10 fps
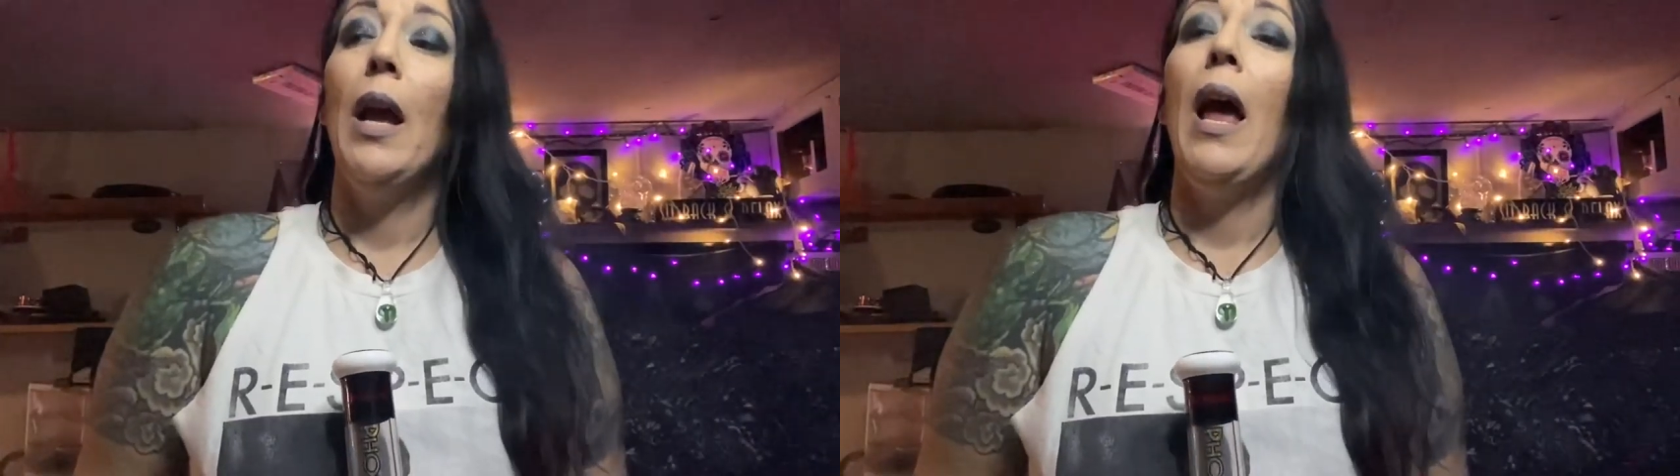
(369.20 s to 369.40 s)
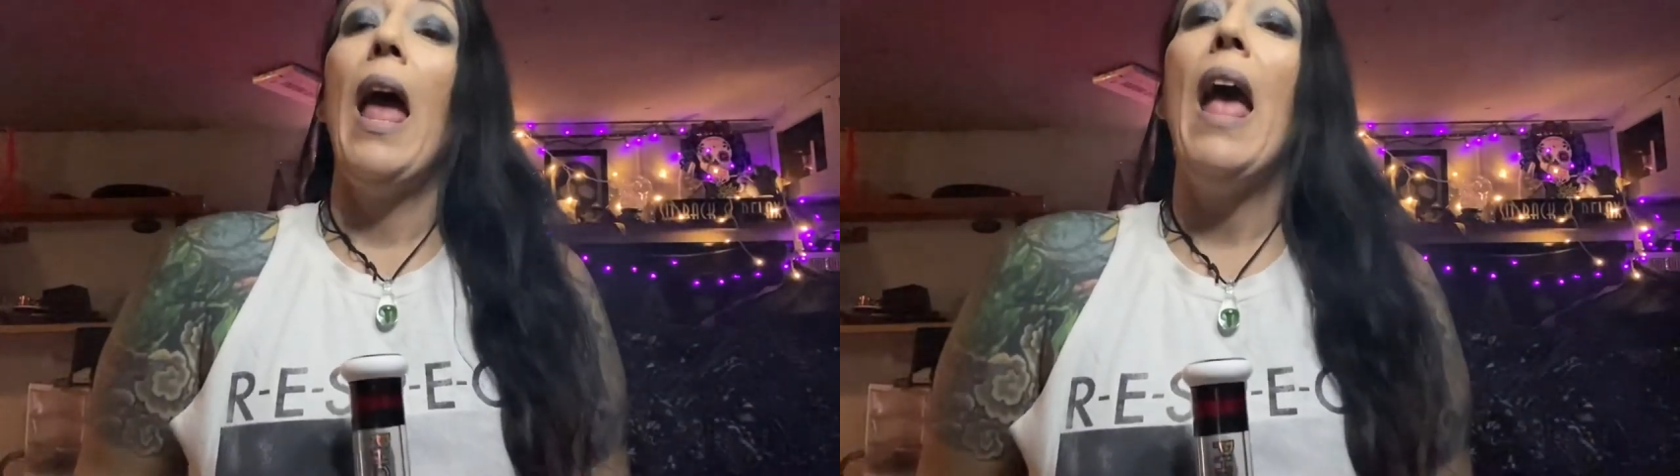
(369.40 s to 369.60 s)

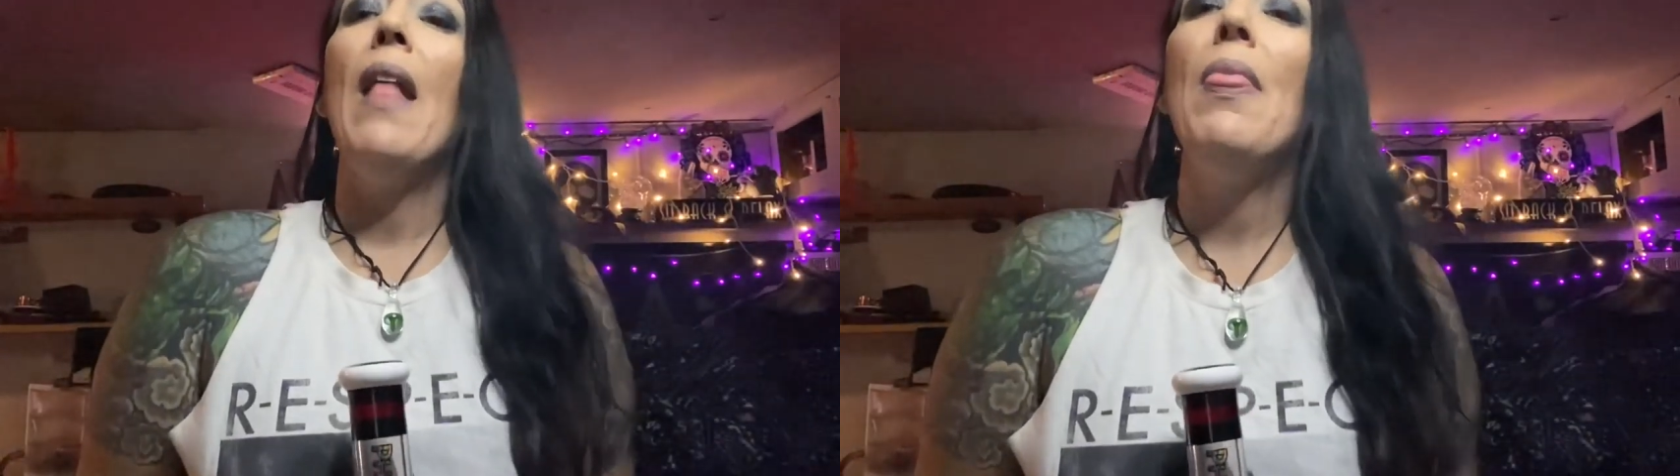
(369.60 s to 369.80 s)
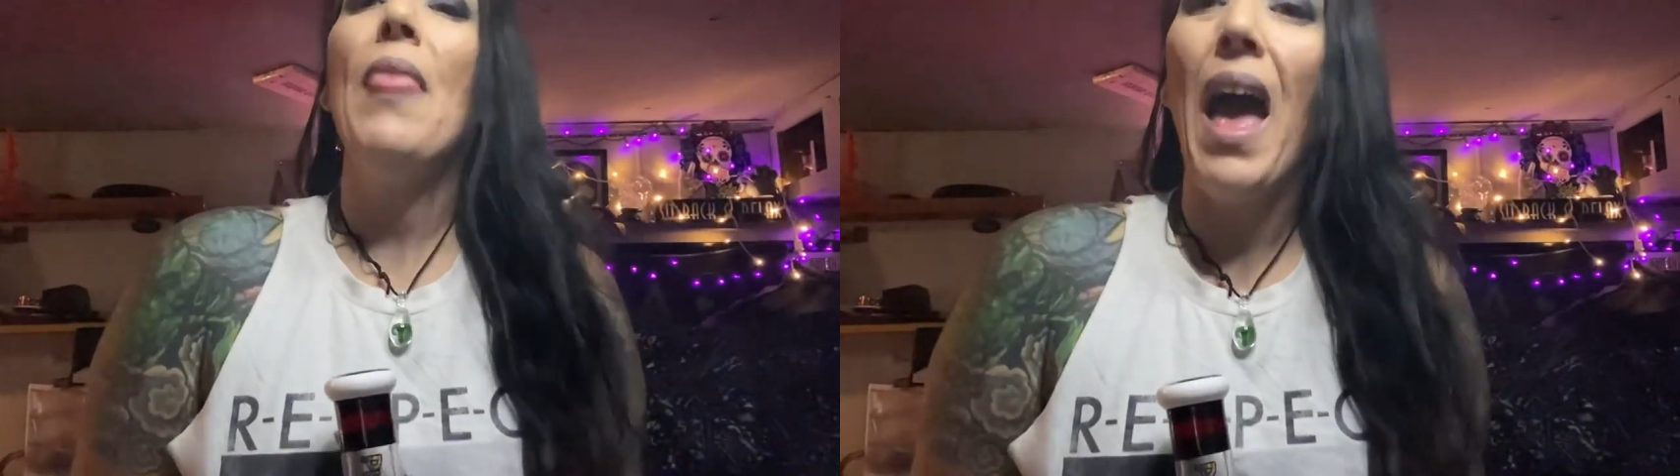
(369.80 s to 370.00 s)

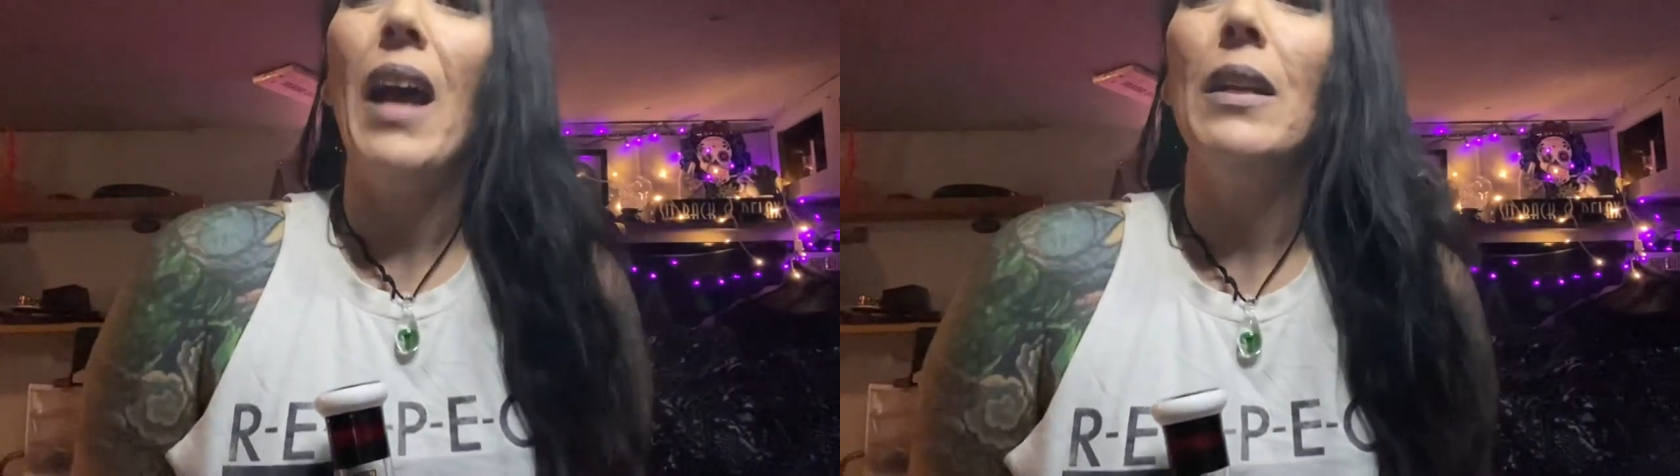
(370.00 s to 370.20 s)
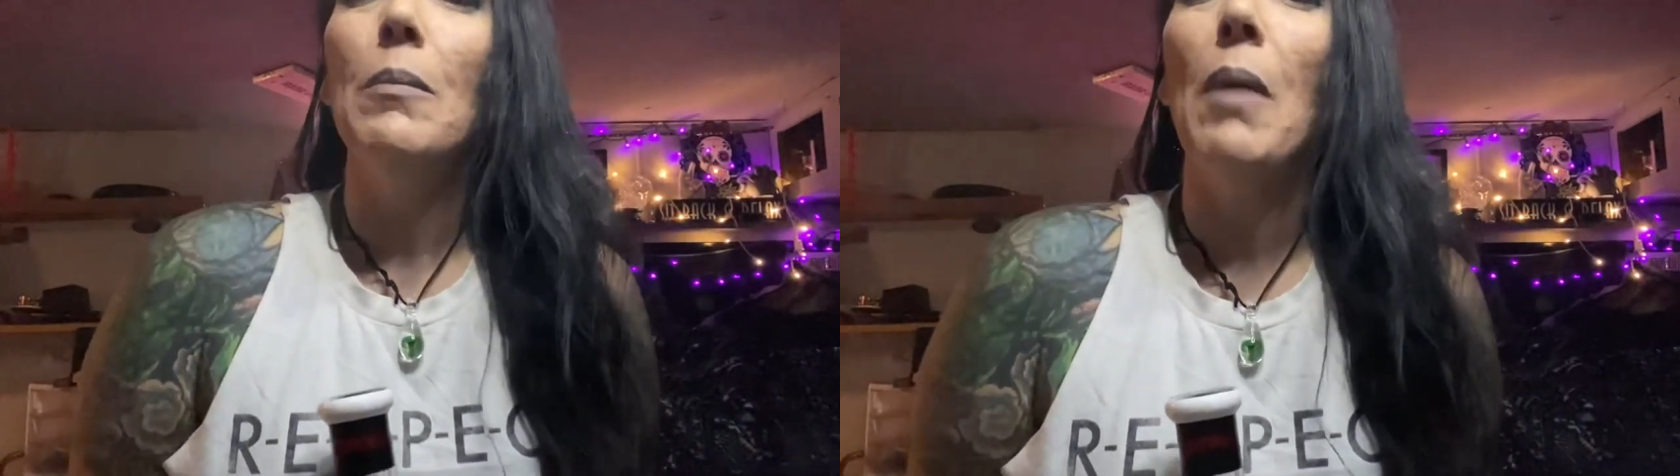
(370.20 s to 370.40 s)
that,
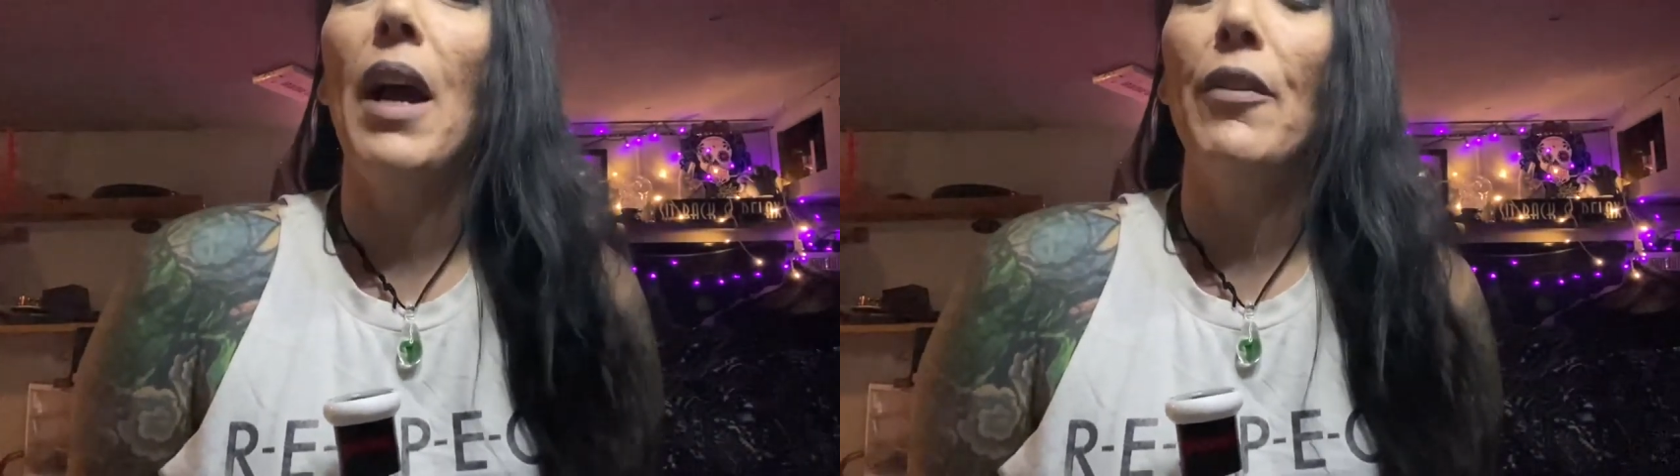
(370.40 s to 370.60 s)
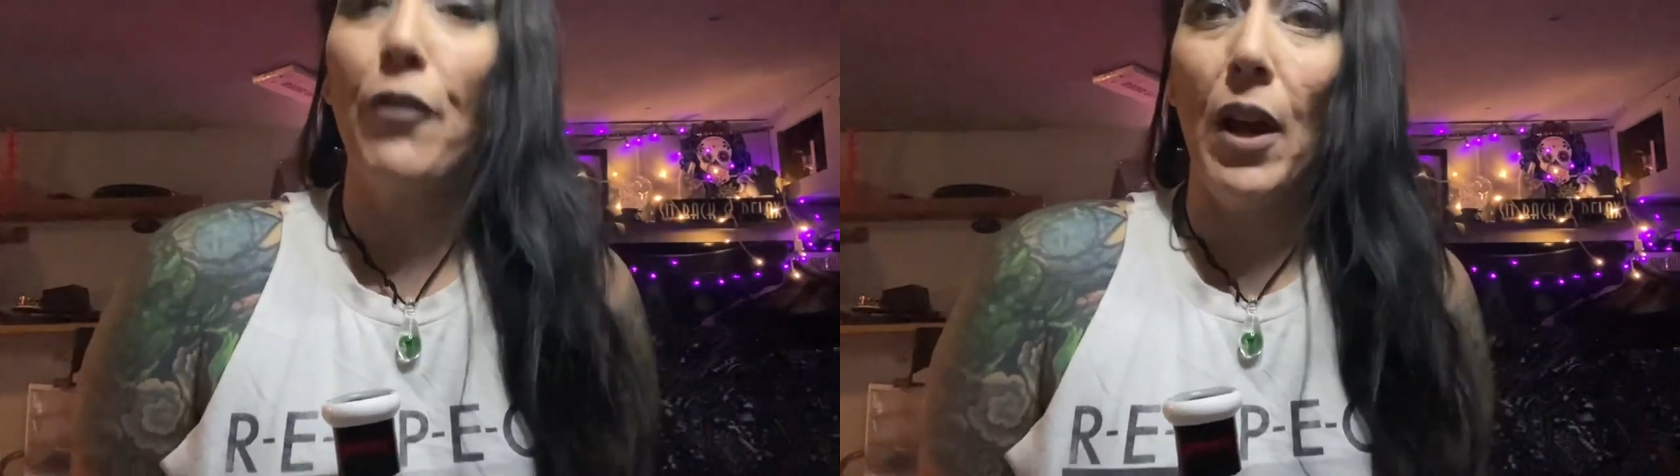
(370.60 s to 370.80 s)

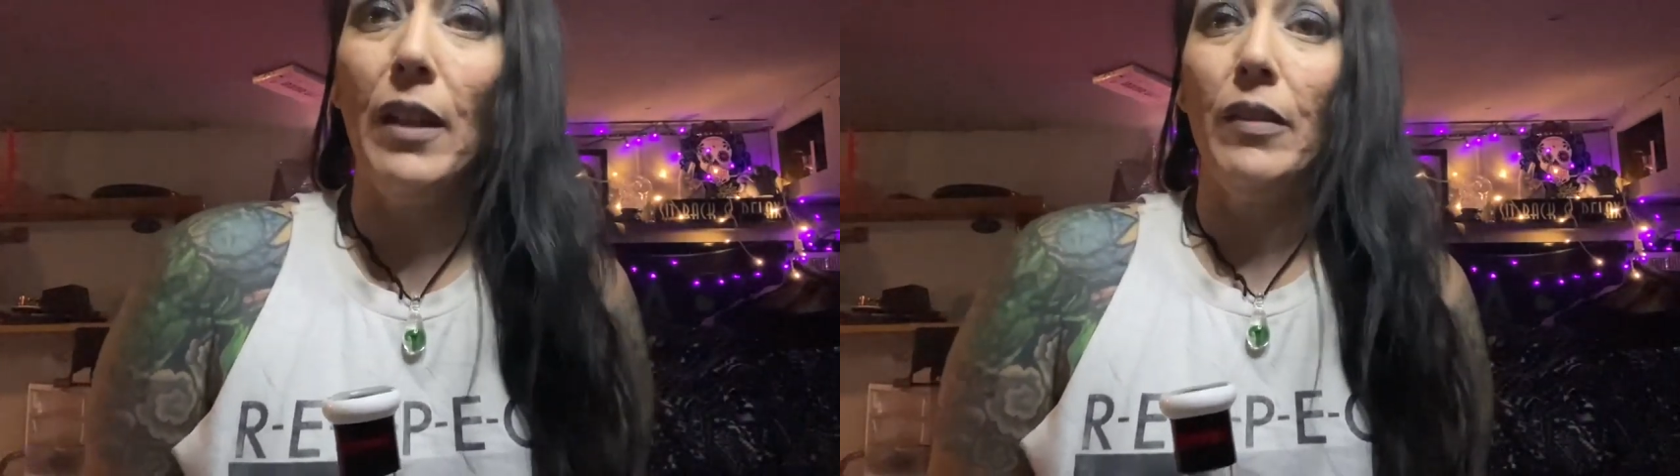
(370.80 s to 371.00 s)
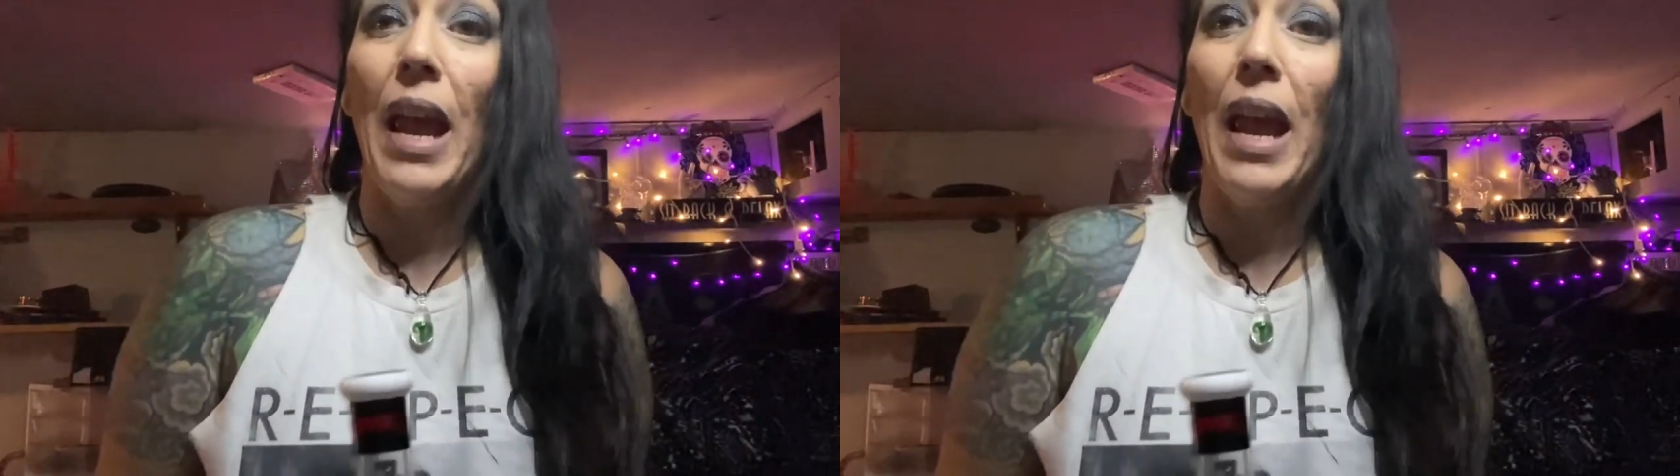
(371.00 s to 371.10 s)
my friends,